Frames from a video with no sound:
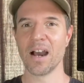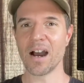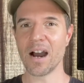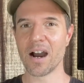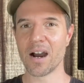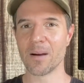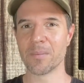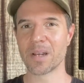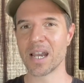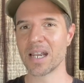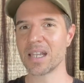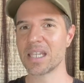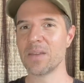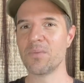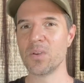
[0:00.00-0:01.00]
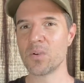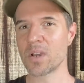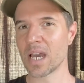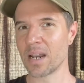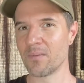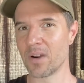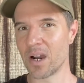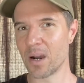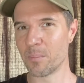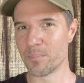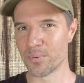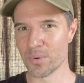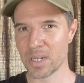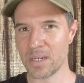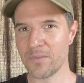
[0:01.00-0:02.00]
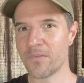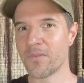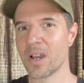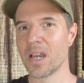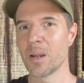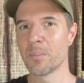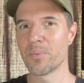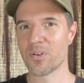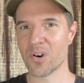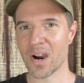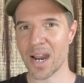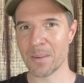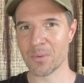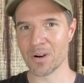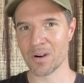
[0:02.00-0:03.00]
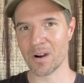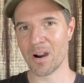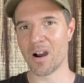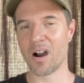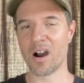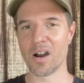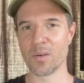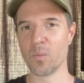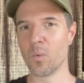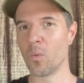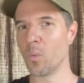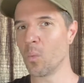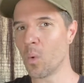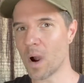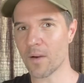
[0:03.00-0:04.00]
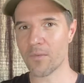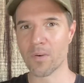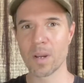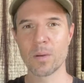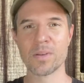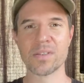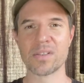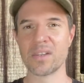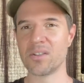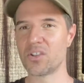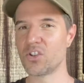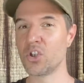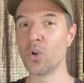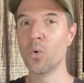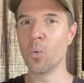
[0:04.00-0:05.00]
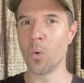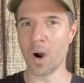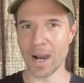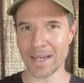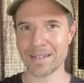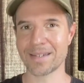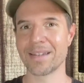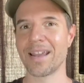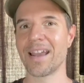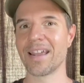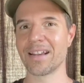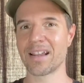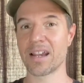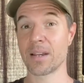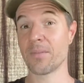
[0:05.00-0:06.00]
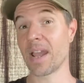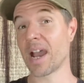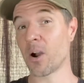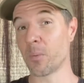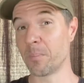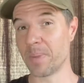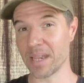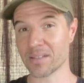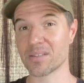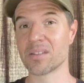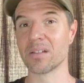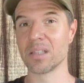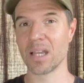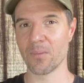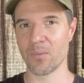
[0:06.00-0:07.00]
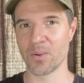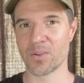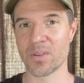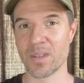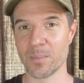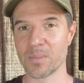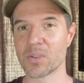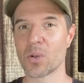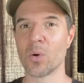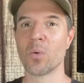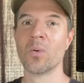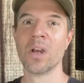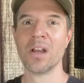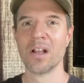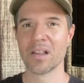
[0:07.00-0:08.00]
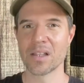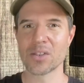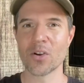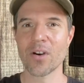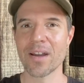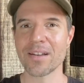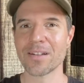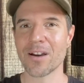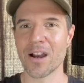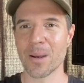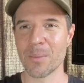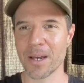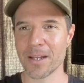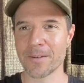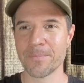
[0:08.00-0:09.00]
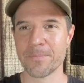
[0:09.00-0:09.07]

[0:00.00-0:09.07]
uh, kind of give you kind of a brief primer on what frequencies do what and kind of how best to leverage them. So let's go ahead and talk about it.